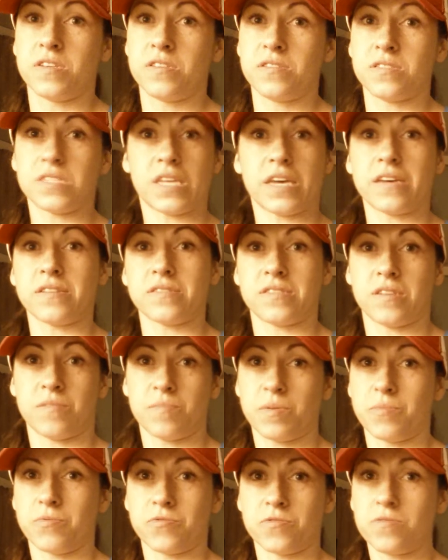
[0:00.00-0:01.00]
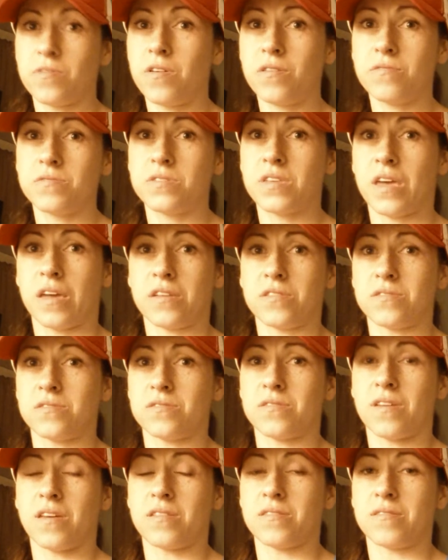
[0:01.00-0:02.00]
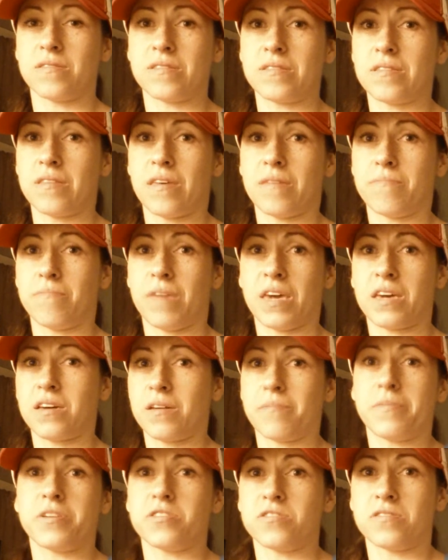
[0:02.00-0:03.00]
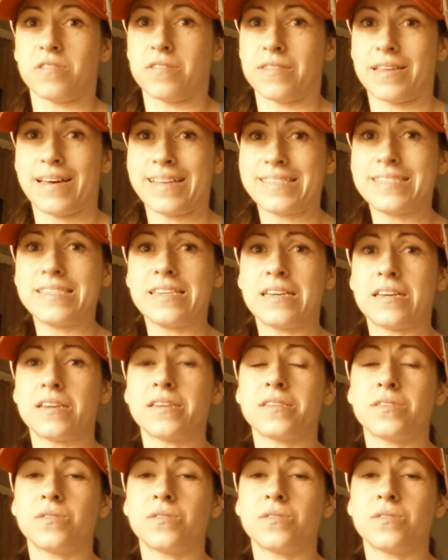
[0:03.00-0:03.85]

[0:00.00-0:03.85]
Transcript: sales down people's throats and make commission and that's it.